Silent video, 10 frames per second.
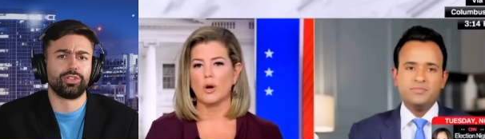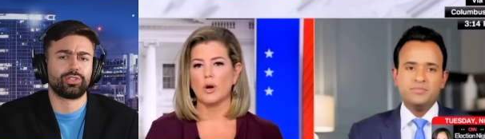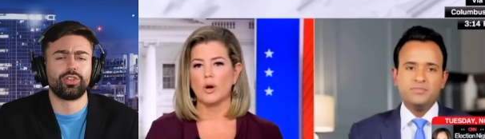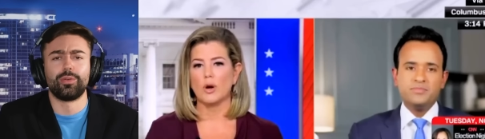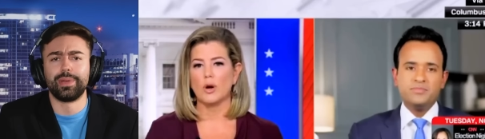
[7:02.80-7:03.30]
Speaker 1: this
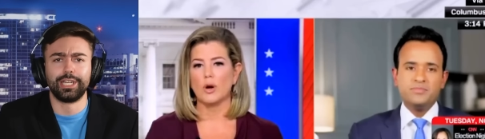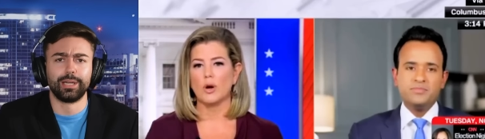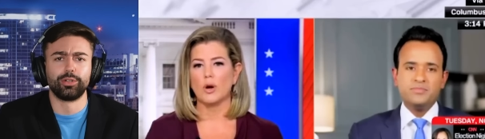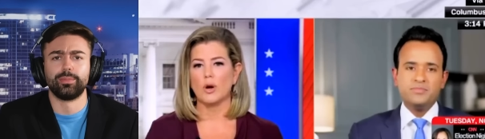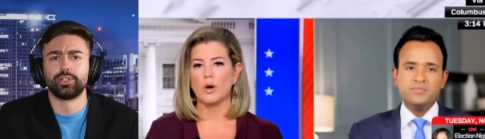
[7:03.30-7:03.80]
is all made
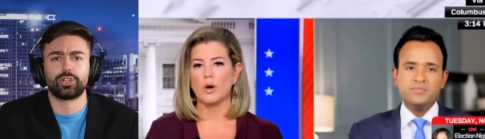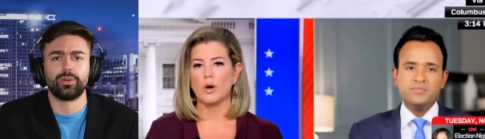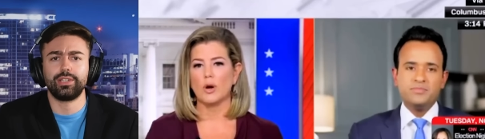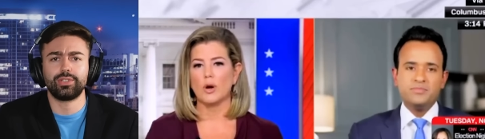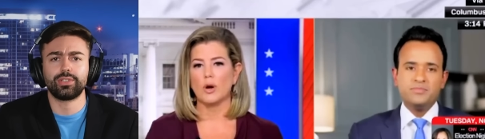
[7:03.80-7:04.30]
up. You're a bunch of
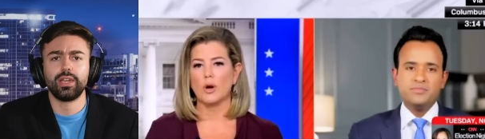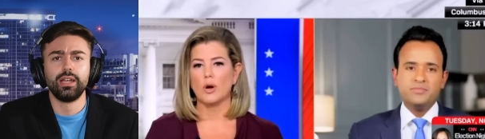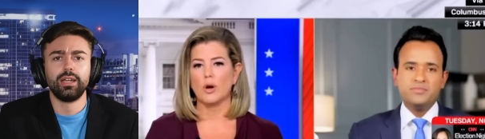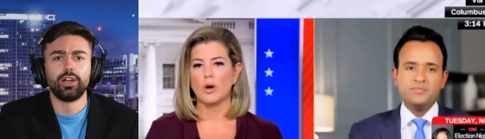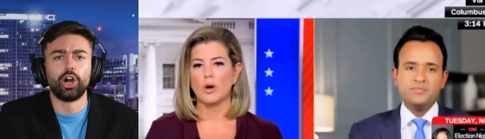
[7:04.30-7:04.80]
crazies.
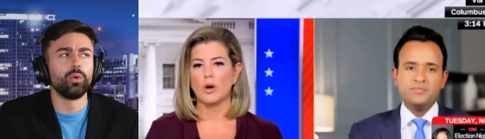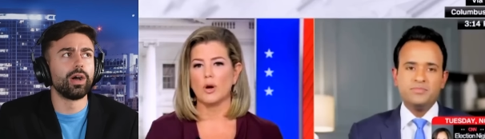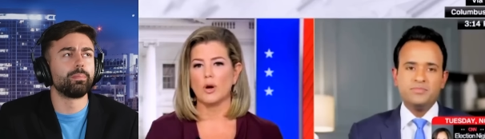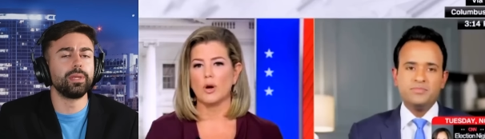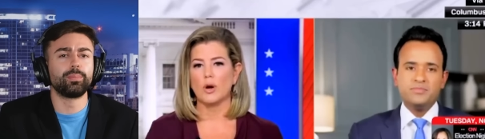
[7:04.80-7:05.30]
All
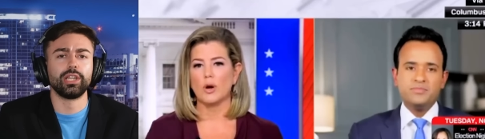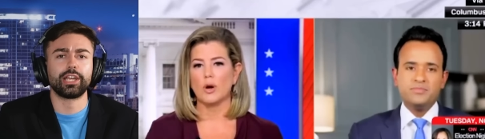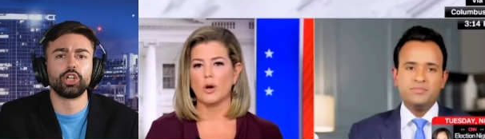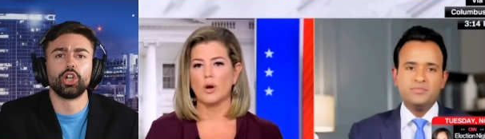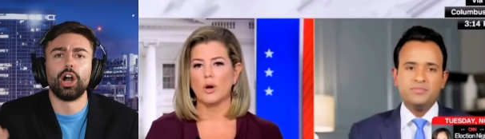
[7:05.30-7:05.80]
while people
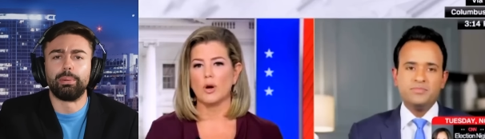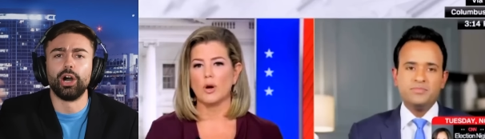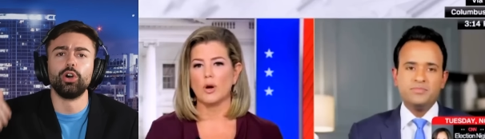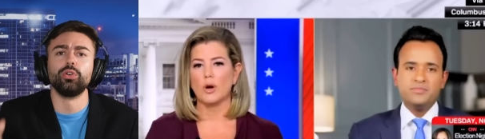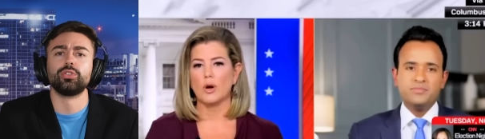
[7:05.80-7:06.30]
like her
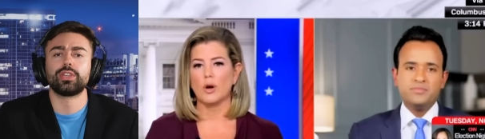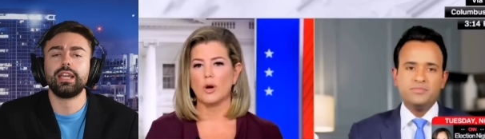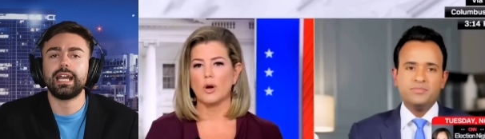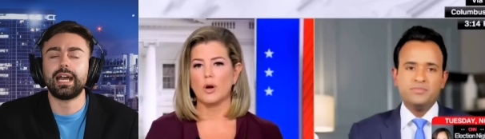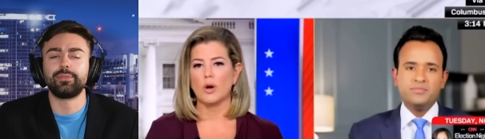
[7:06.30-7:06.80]
oppose
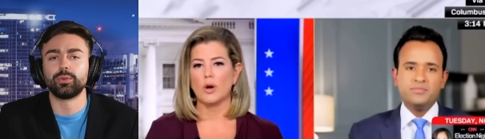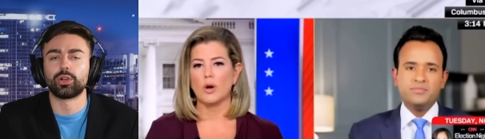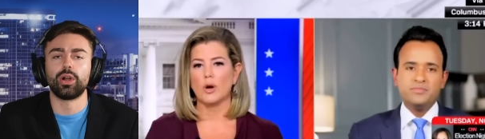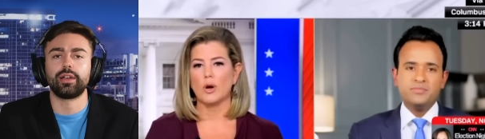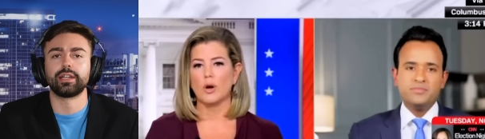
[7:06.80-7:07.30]
having
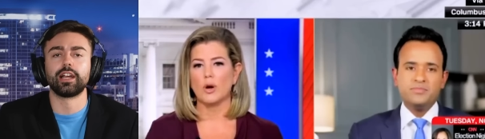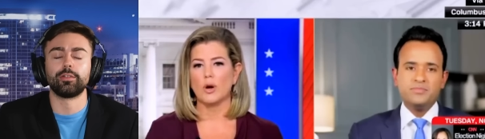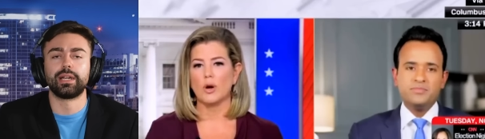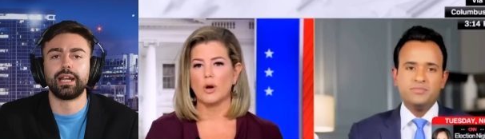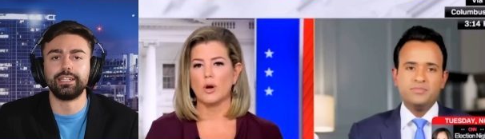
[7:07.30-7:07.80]
requiring a
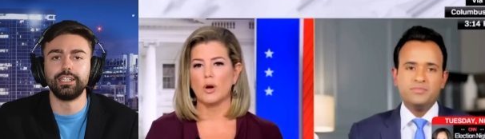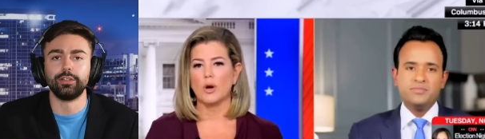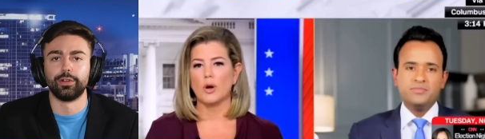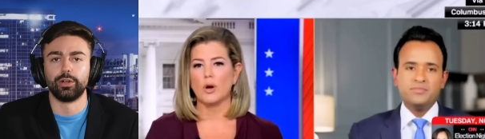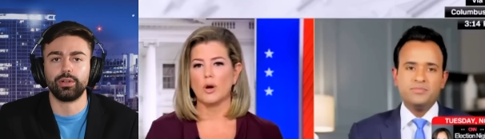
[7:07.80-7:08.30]
government ID to
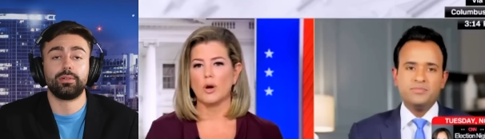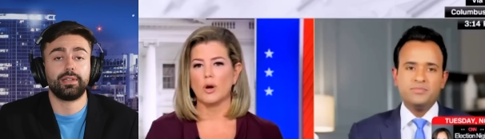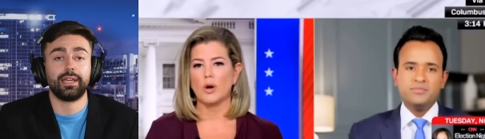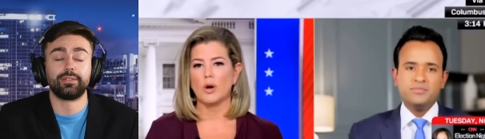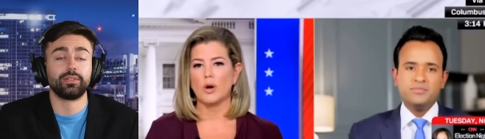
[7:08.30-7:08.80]
vote.
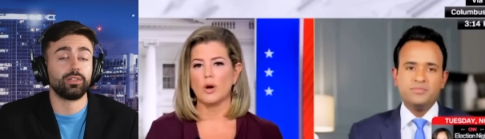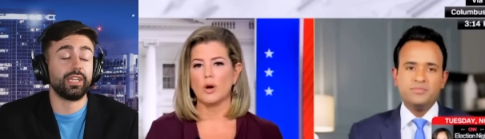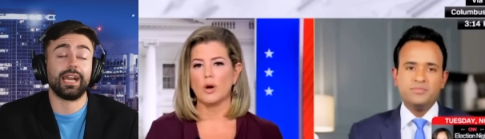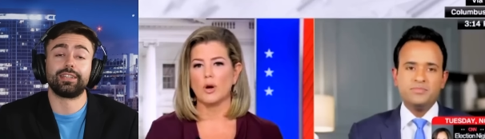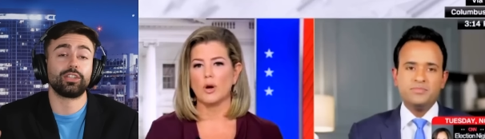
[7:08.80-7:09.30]
And
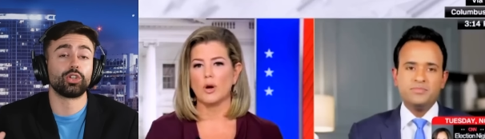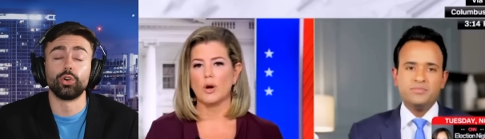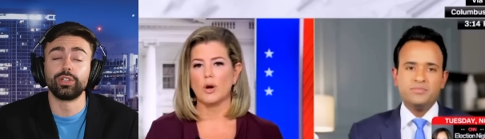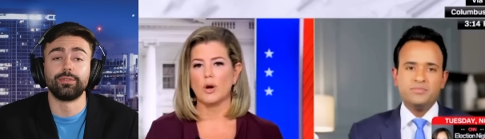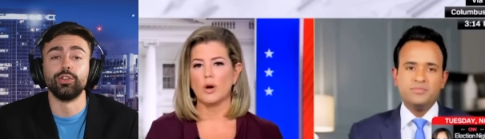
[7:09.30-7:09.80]
yeah, they
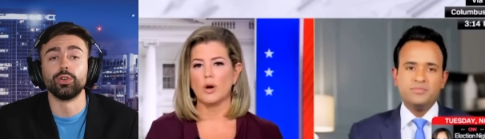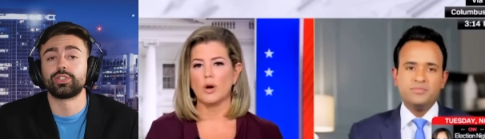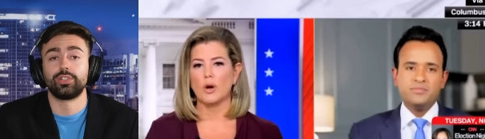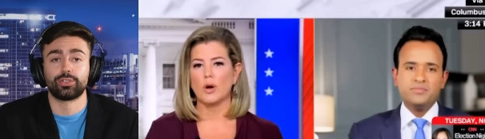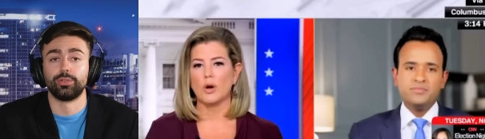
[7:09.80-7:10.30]
totally have no
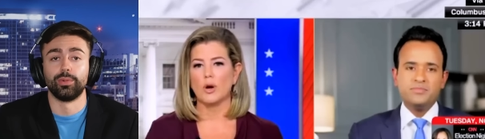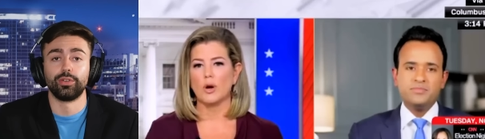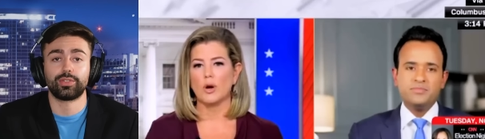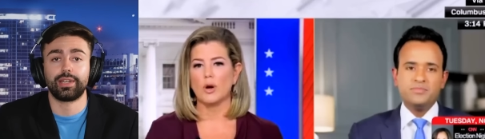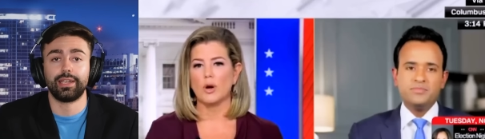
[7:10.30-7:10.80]
sinister
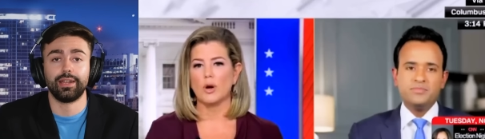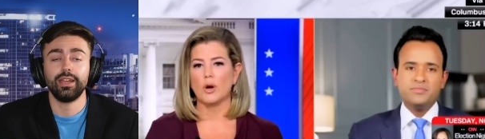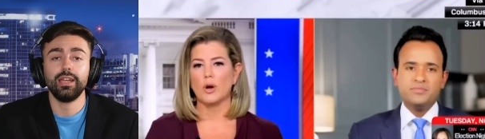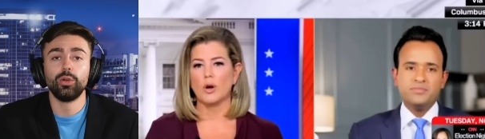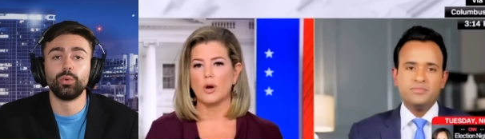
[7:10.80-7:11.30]
motives at hand
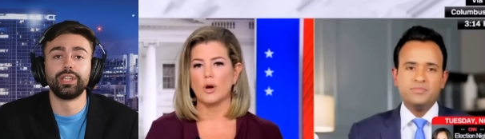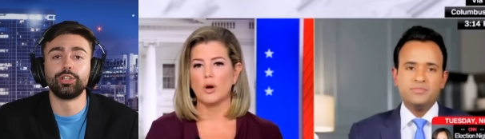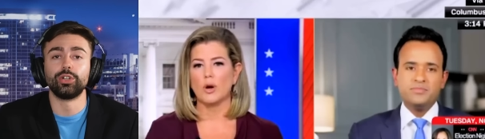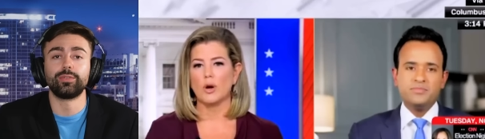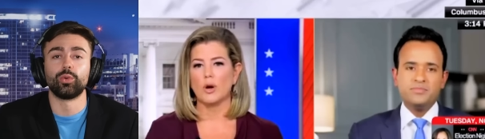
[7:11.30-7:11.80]
when they
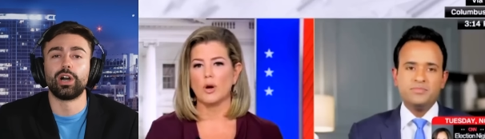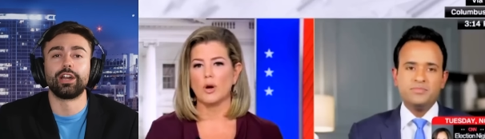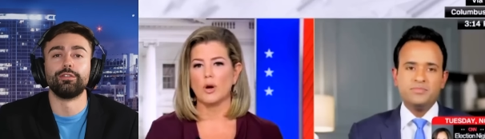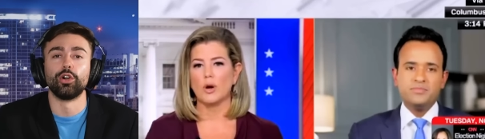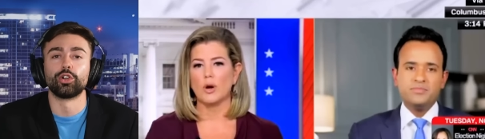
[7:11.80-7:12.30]
don't even even want
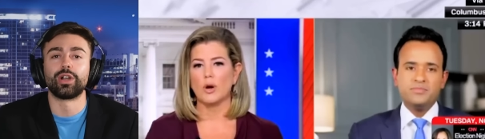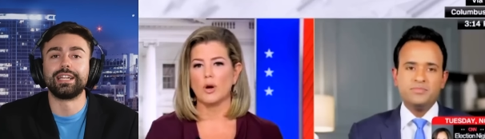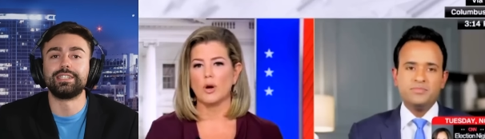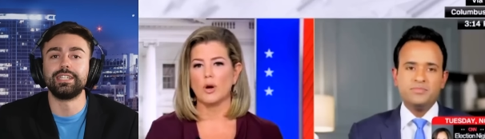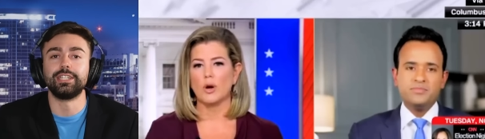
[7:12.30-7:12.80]
a voter
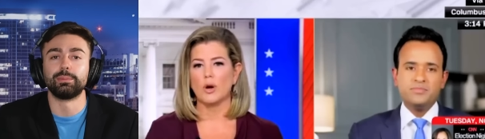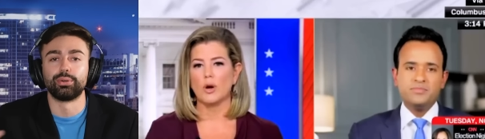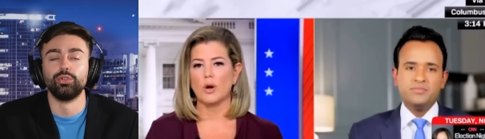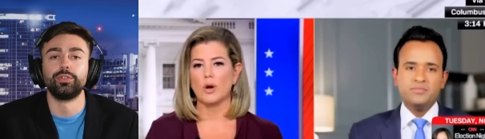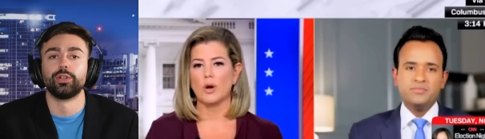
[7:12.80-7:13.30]
ID to
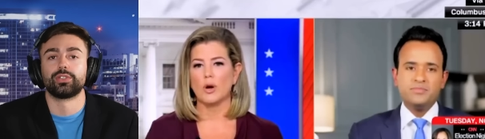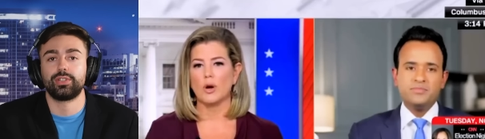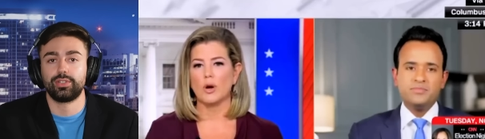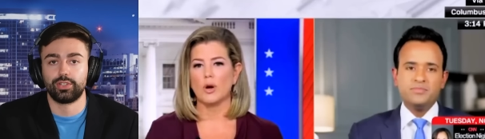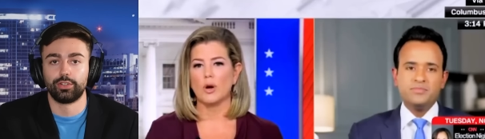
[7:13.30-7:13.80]
prove you're a
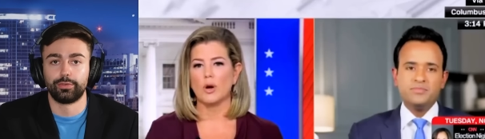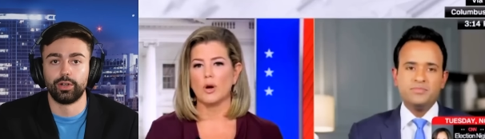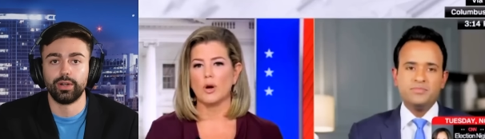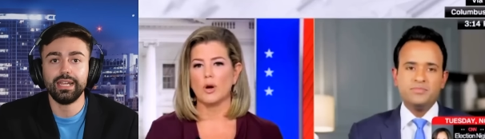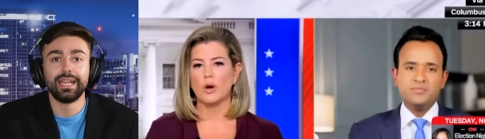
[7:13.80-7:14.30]
citizen to
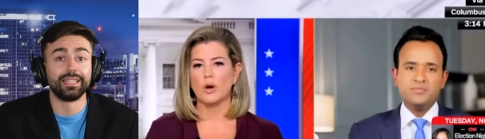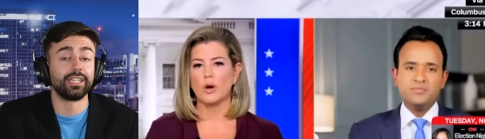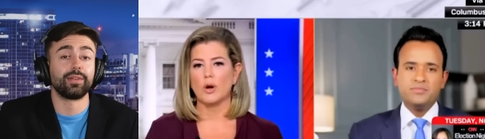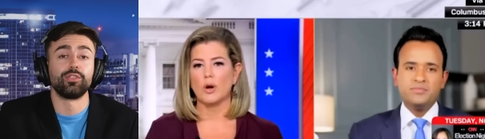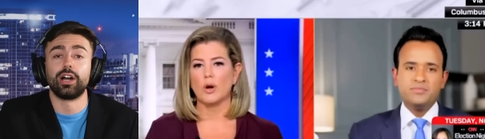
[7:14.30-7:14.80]
vote. And then
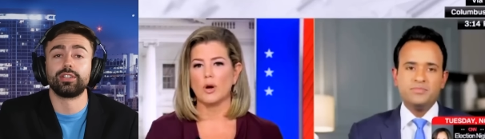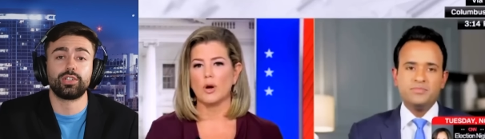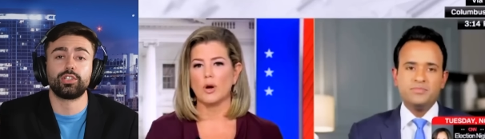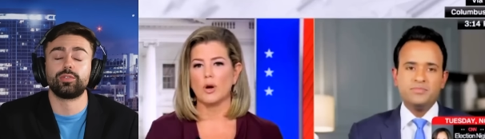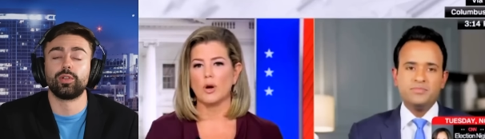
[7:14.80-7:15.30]
you have non
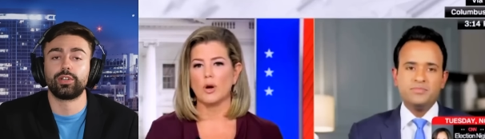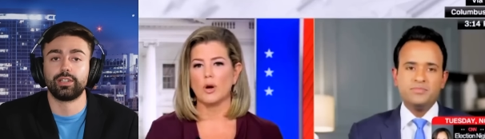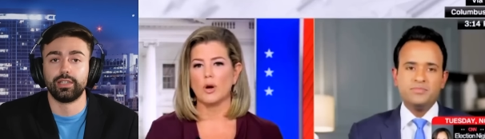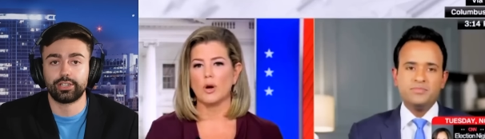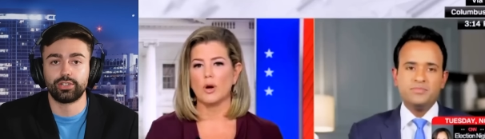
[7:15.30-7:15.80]
citizens voting in
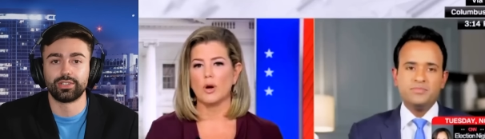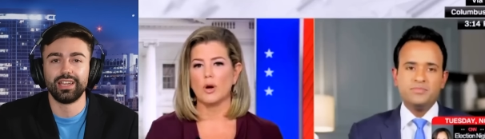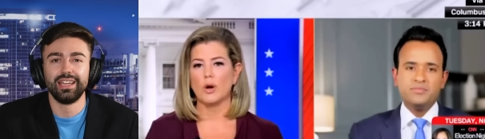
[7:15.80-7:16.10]
elections.